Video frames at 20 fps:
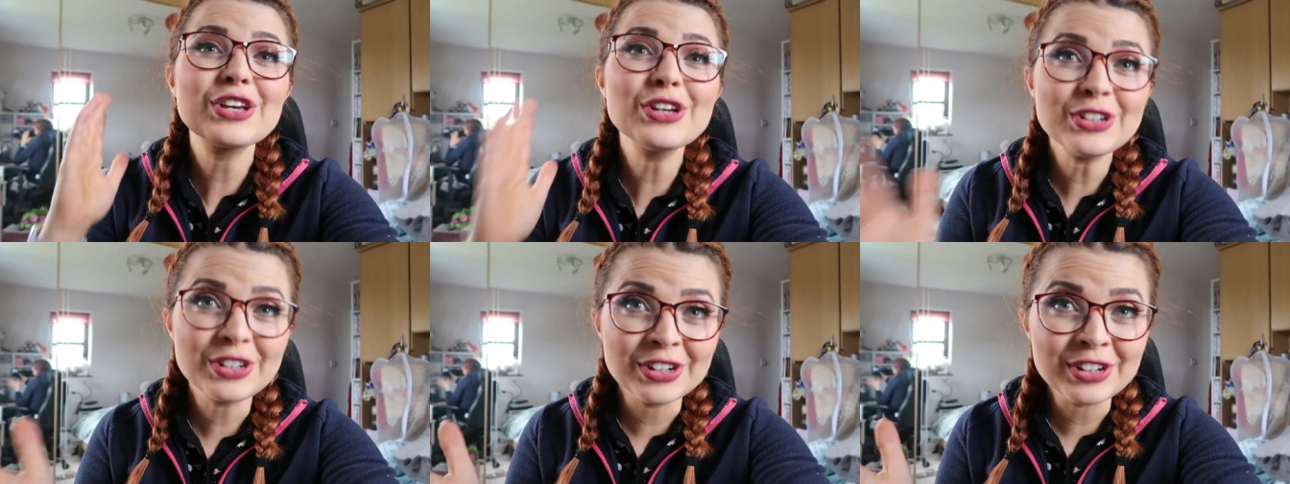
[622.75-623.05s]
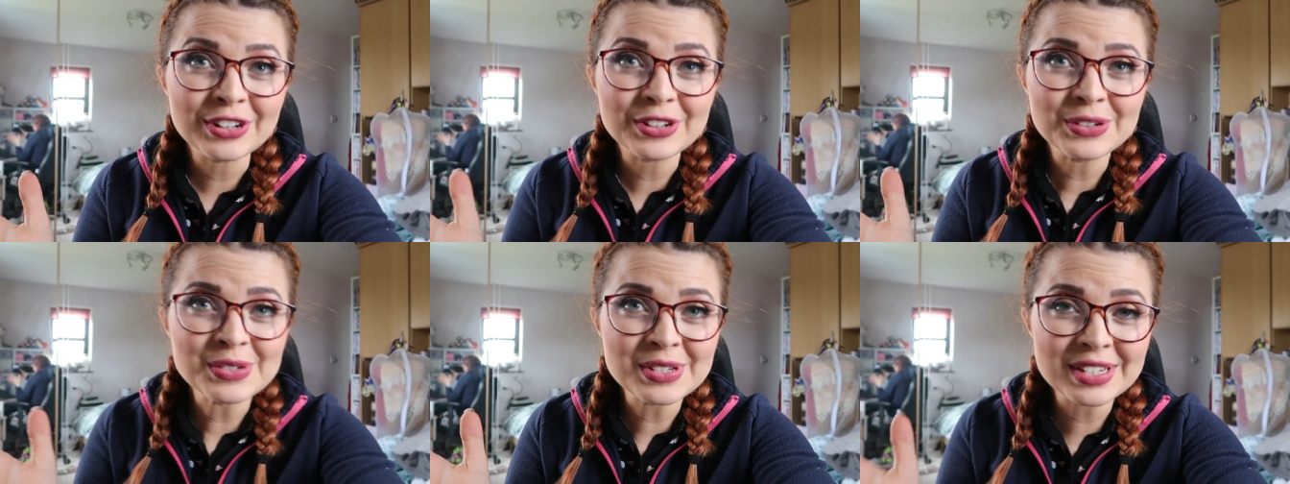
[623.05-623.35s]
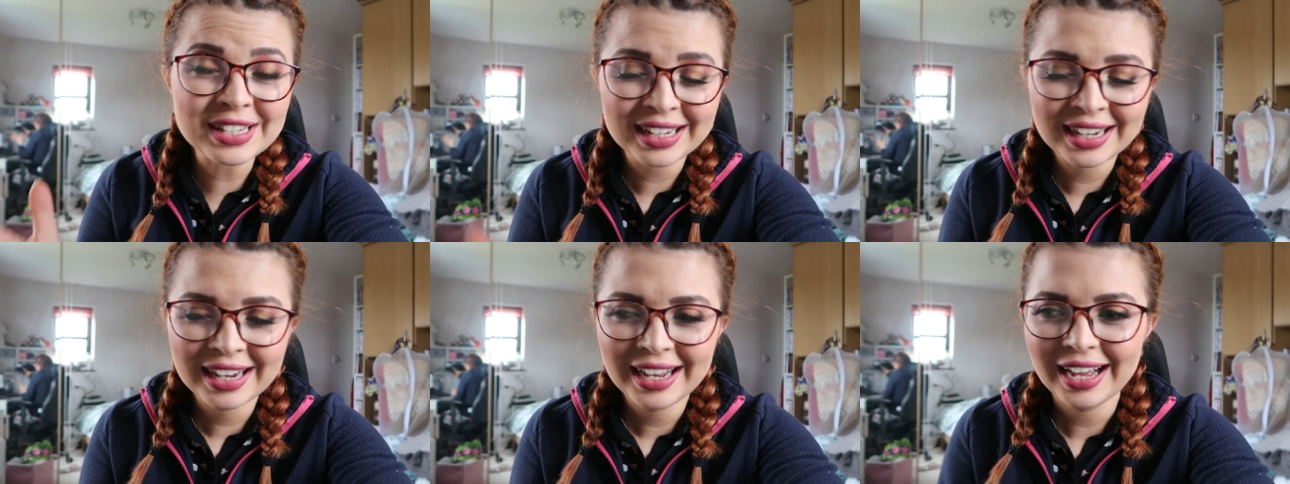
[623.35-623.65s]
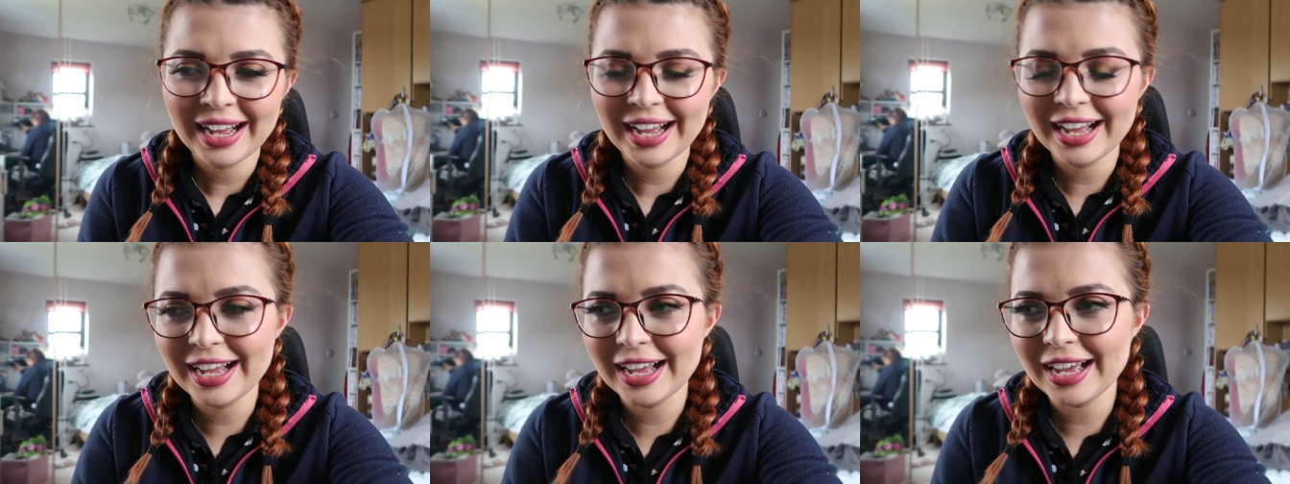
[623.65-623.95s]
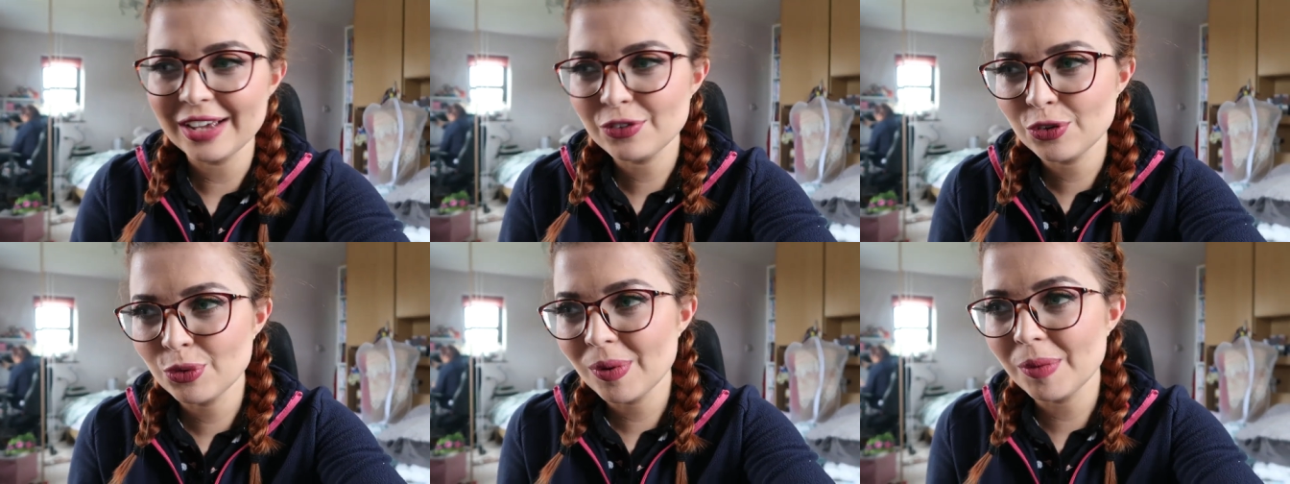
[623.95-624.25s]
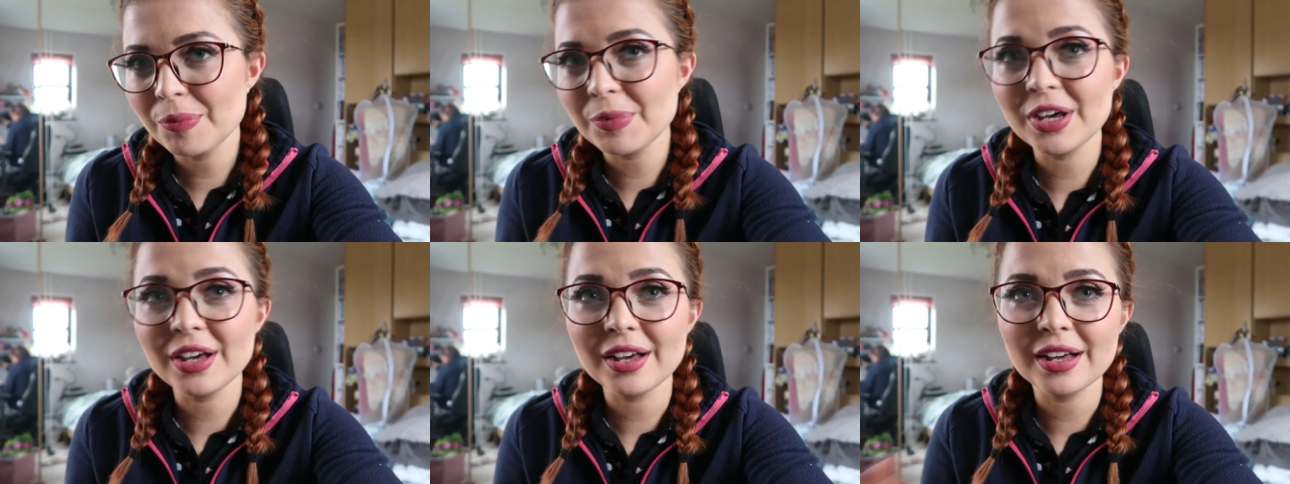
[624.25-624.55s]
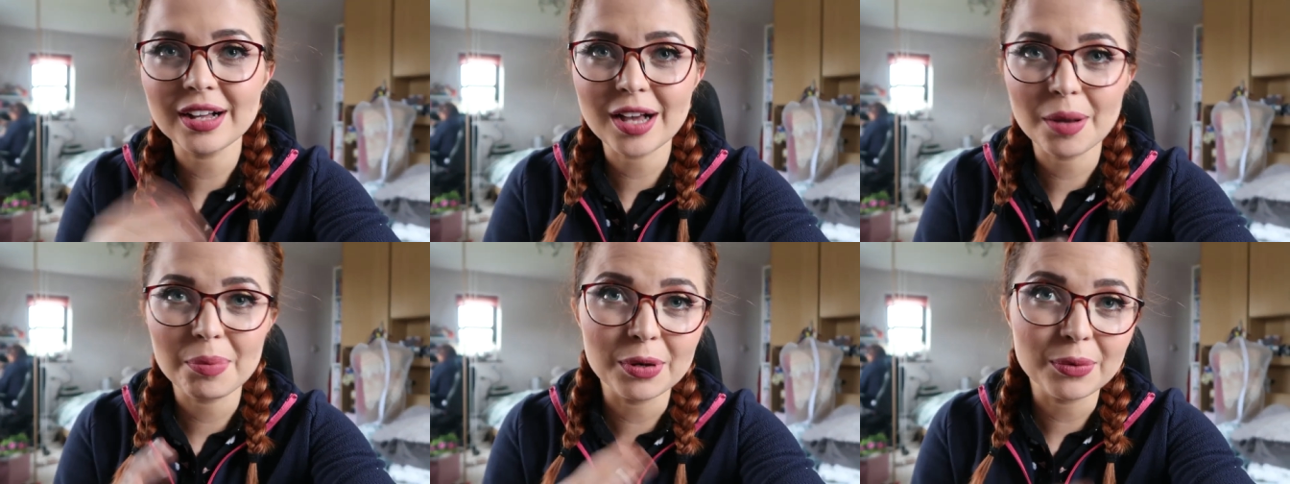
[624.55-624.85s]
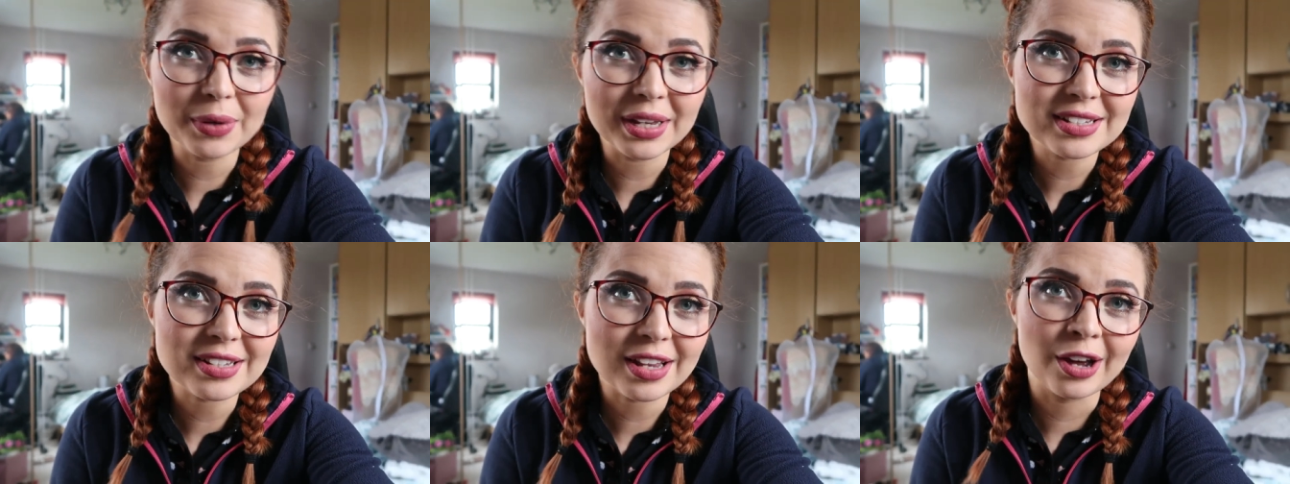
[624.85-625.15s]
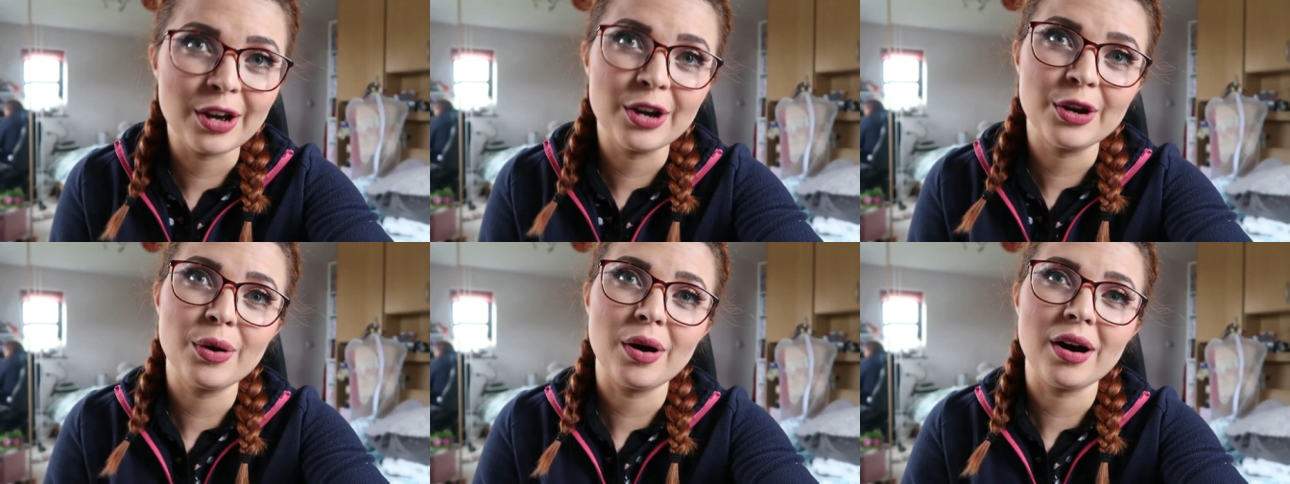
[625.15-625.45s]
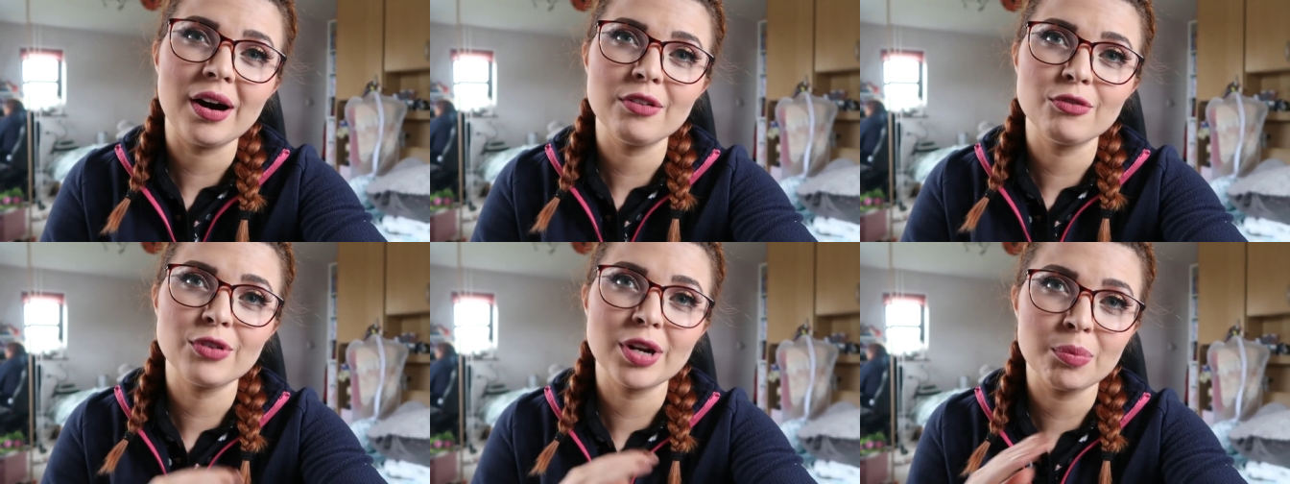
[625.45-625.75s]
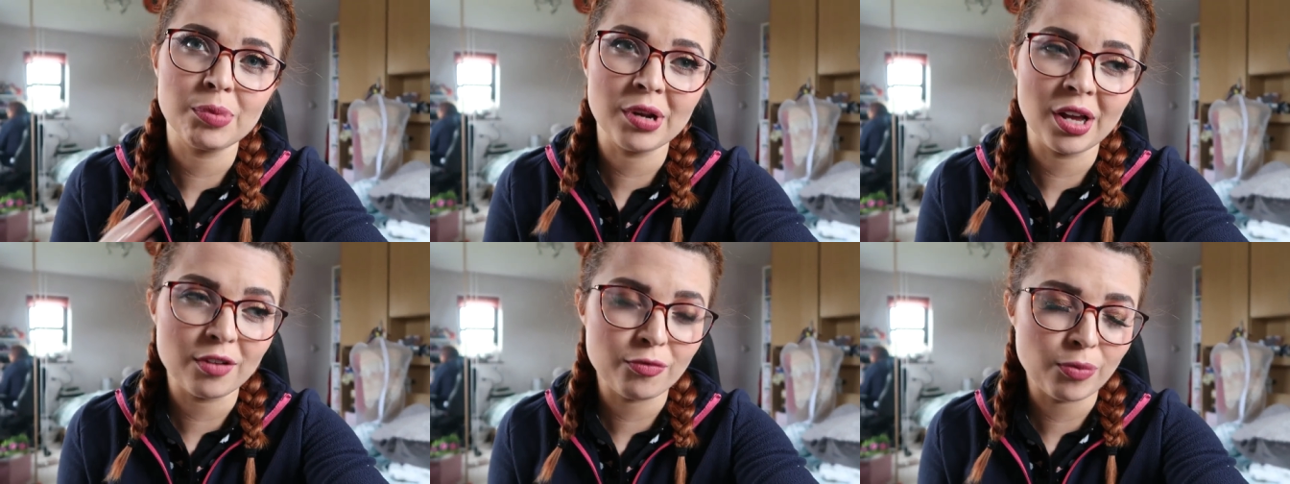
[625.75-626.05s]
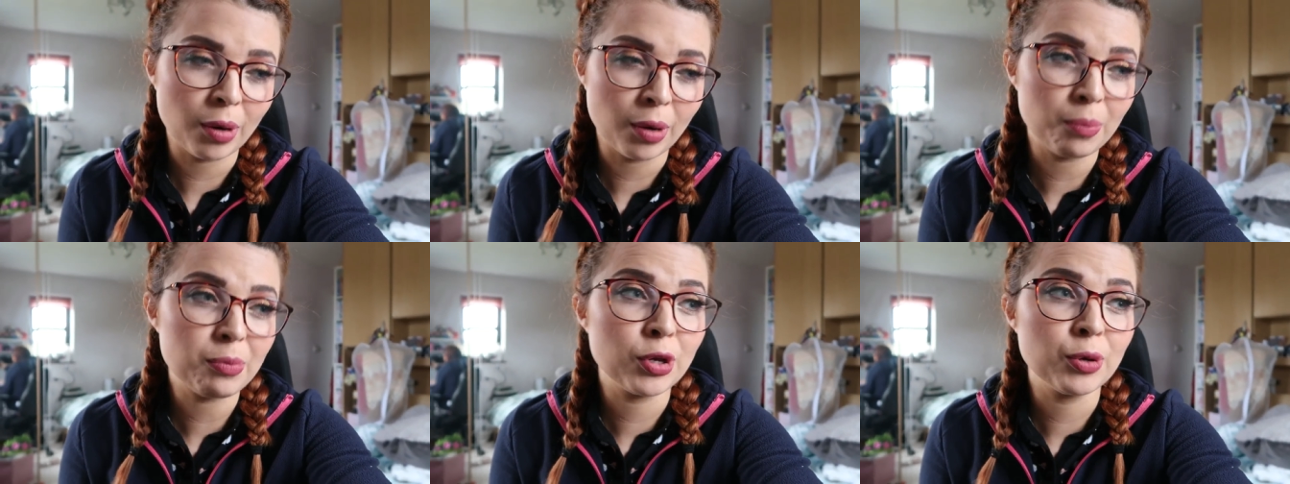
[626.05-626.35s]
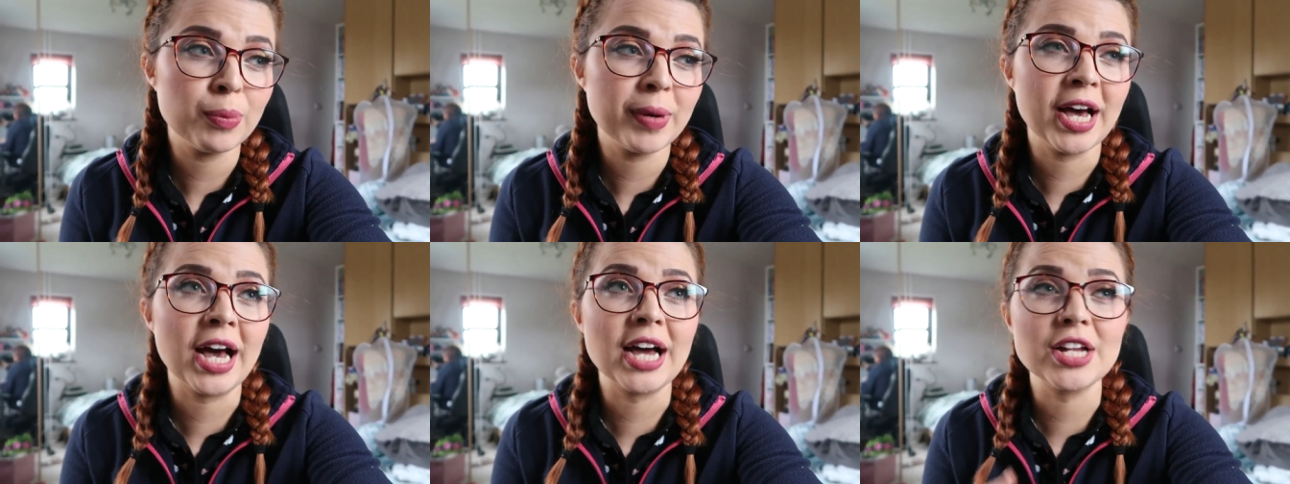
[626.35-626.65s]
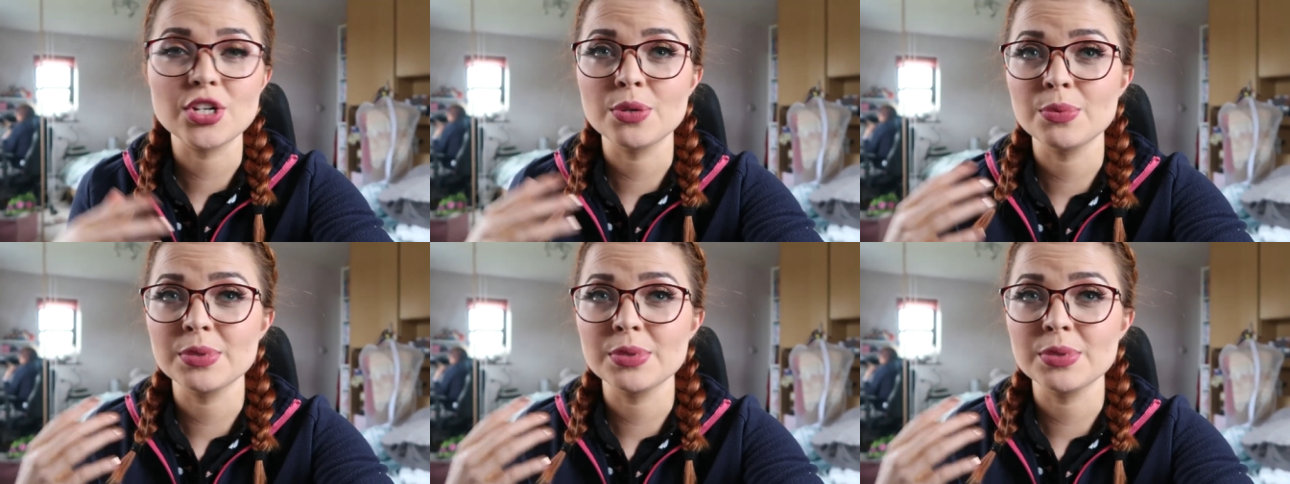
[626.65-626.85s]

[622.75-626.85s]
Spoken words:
Good news. If you remember, a couple of weeks ago, I reapplied for my blue badge.